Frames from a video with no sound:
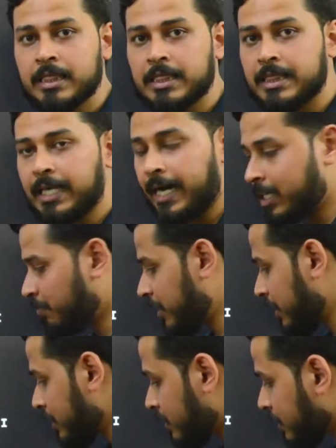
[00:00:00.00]
That
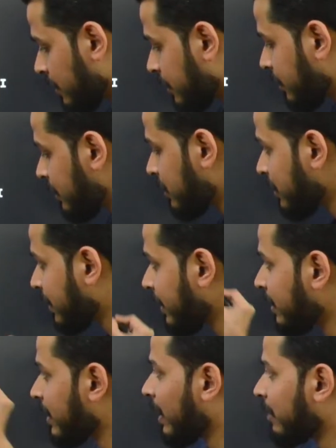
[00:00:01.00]
means this 10
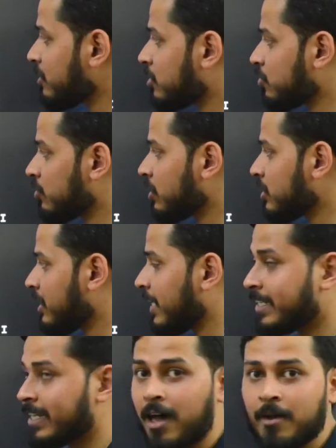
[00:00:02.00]
travels to this
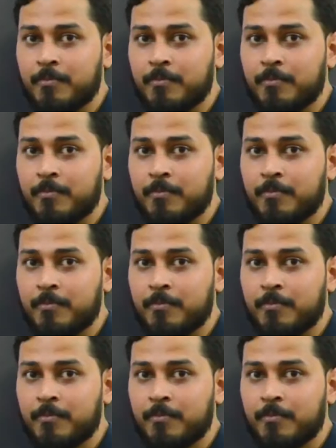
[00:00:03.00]
data.